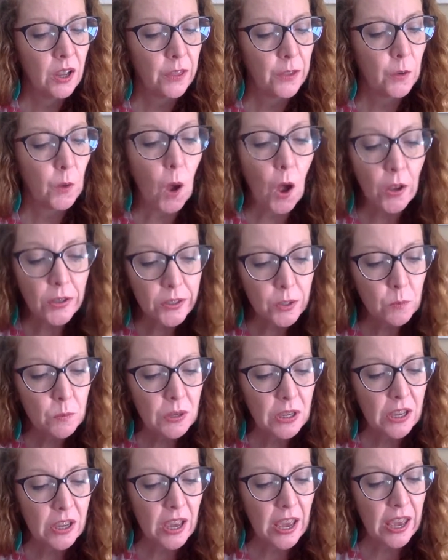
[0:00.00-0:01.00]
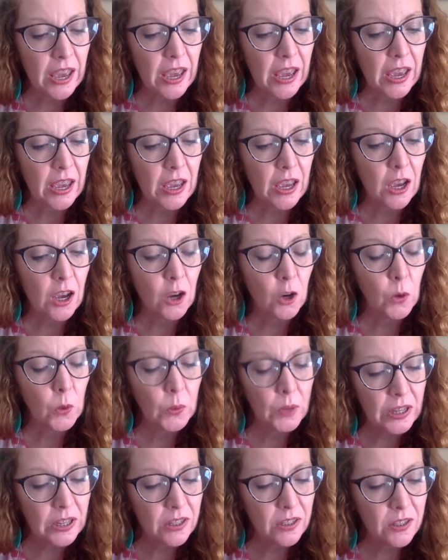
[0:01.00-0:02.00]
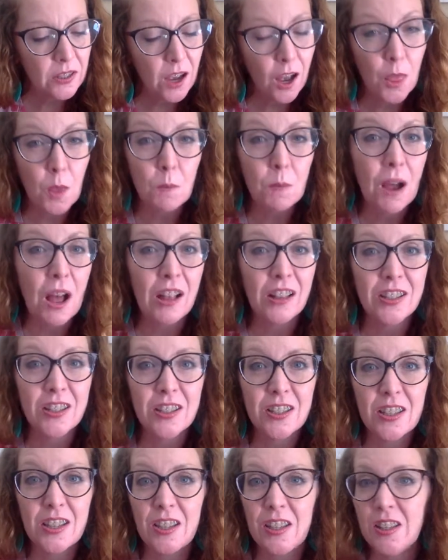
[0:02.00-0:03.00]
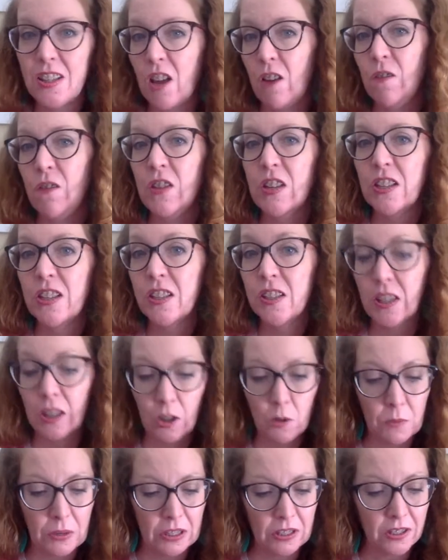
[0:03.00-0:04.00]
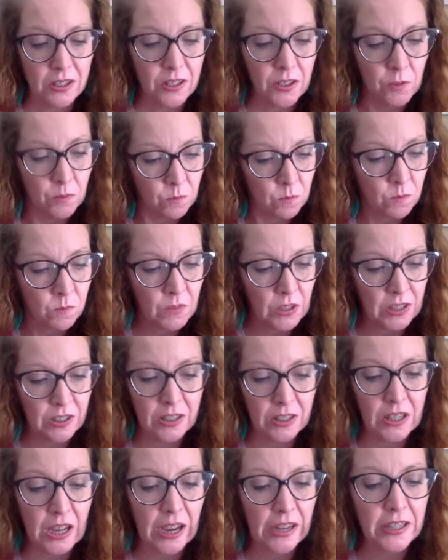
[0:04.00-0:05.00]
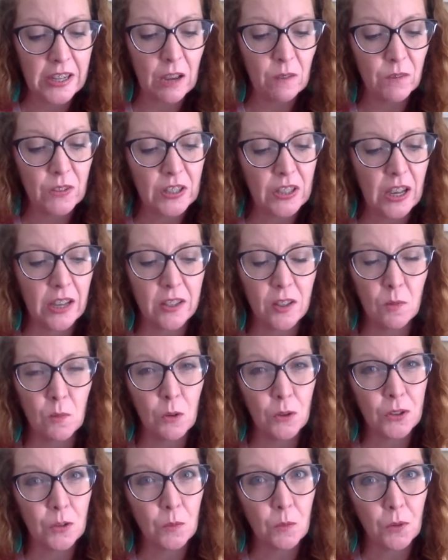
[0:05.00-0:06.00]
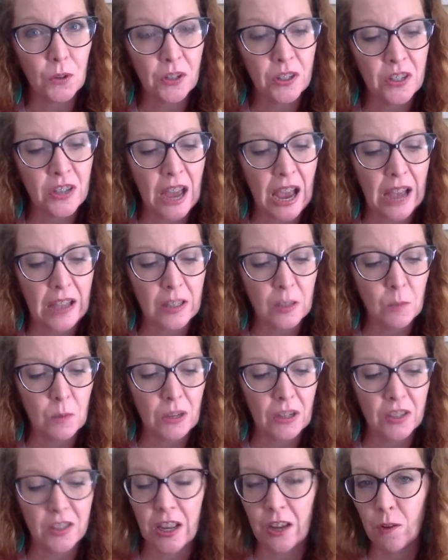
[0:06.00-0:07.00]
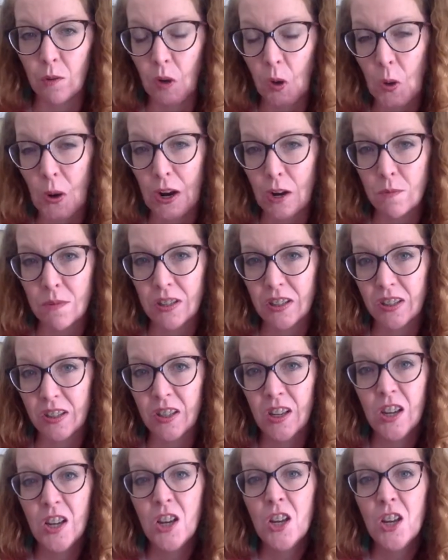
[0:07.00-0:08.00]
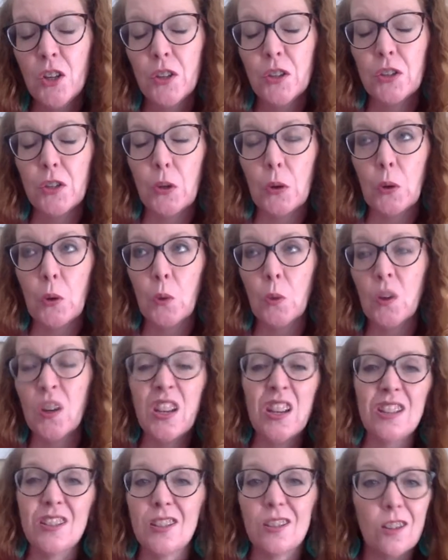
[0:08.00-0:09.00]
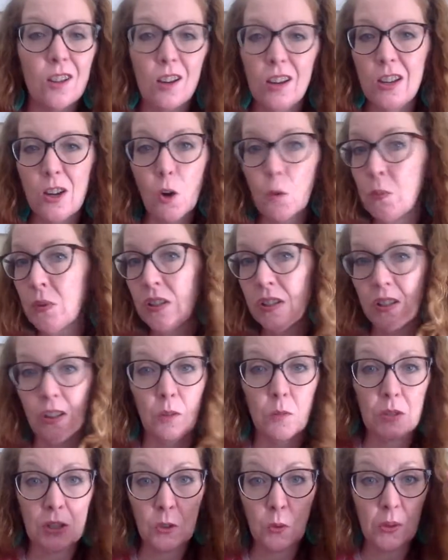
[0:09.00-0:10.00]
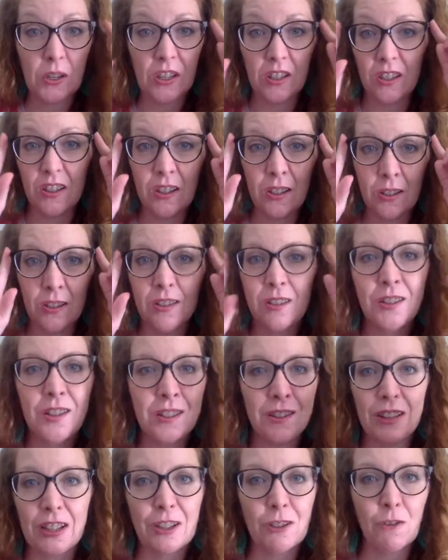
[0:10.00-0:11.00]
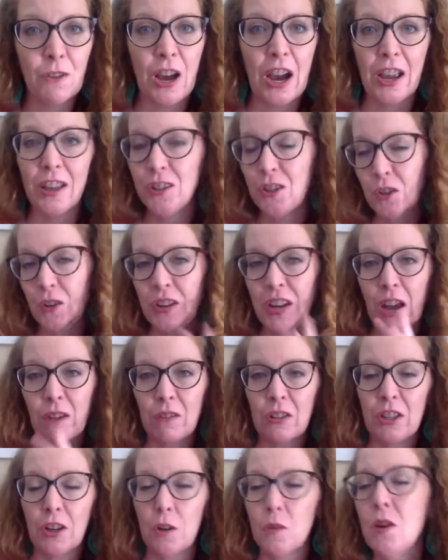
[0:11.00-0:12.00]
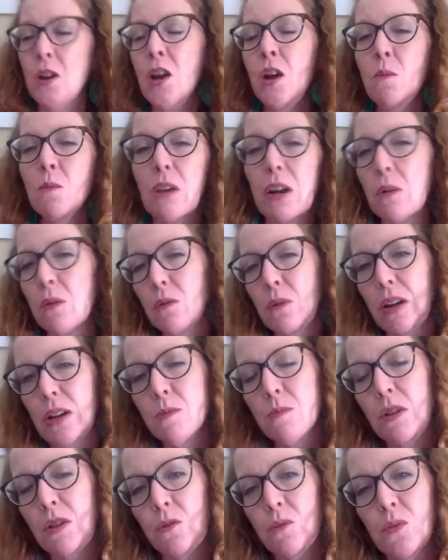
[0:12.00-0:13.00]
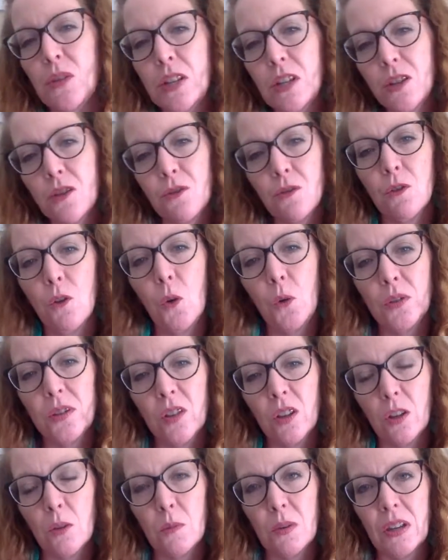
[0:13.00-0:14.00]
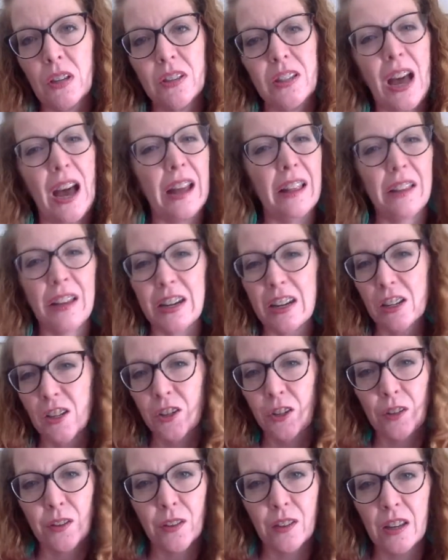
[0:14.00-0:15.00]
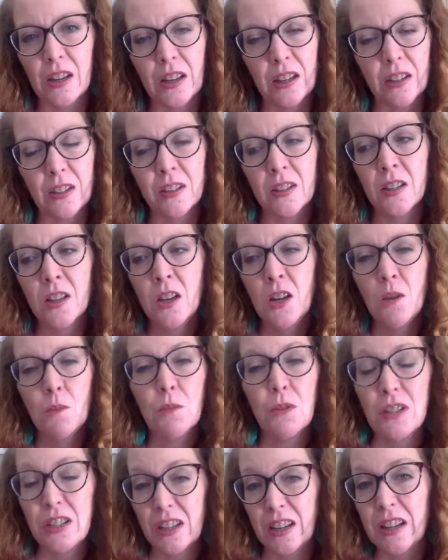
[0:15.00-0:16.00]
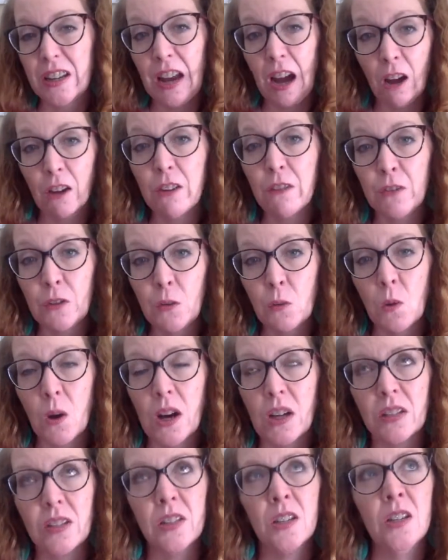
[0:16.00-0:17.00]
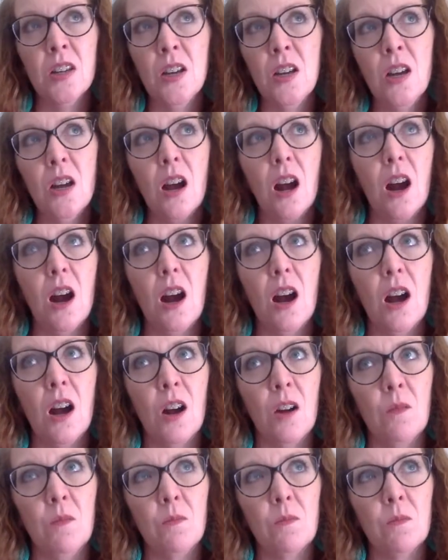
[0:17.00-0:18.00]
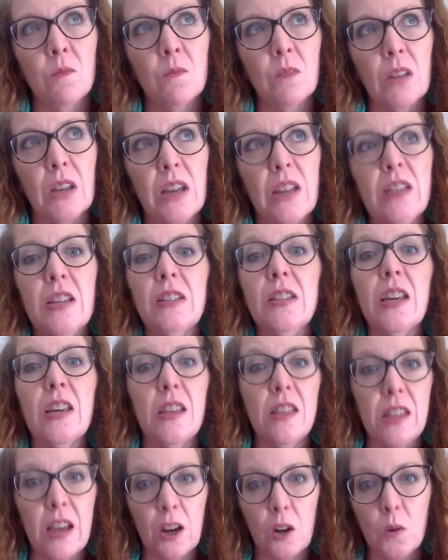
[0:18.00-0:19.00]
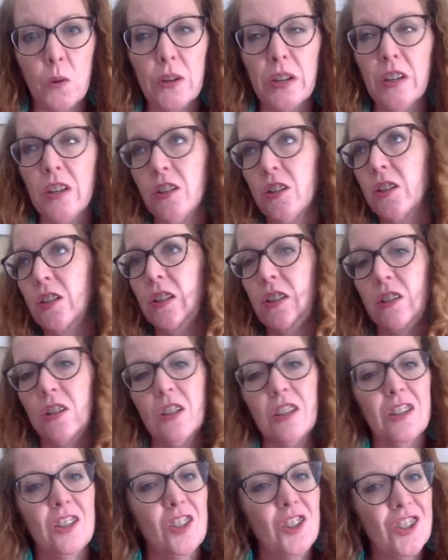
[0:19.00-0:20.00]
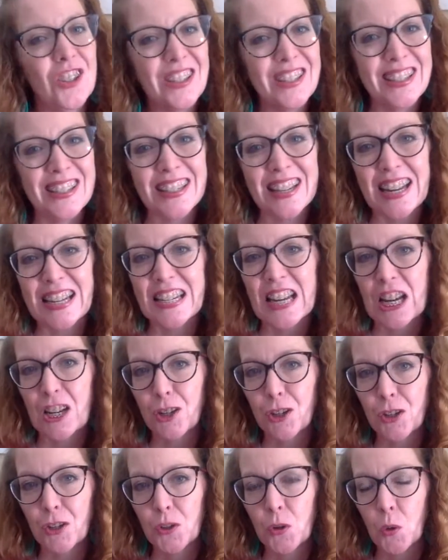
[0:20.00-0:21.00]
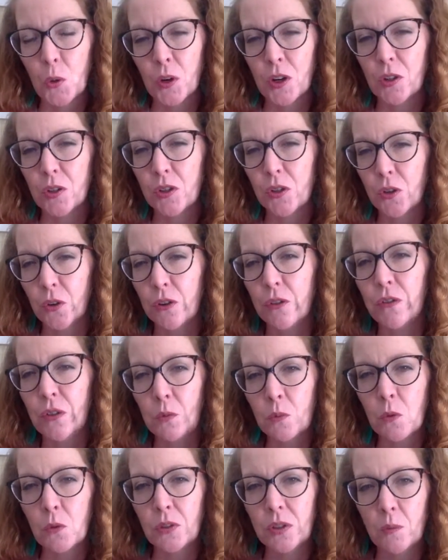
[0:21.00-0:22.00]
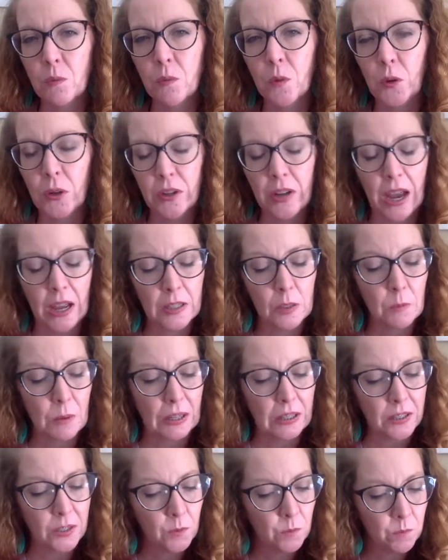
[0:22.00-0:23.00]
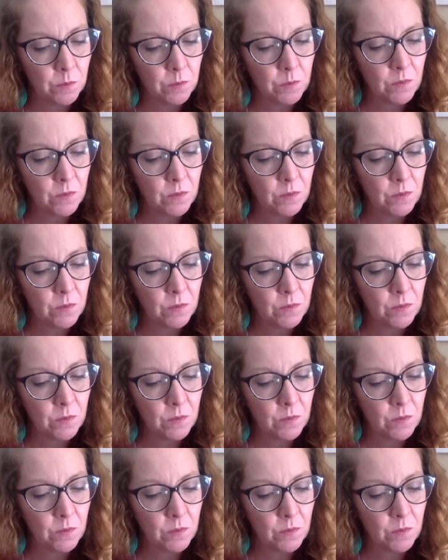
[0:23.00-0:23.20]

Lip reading: There will also be a quiz on the policies of the syllabus, designed to emphasize the most important aspects and requirements. So it's an open syllabus quiz. That's fine, so you can have it there. But I would recommend reading through the whole syllabus, highlighting certain things, printing it out if you want, and then taking that quiz, just designed to underscore sort of the most important aspects.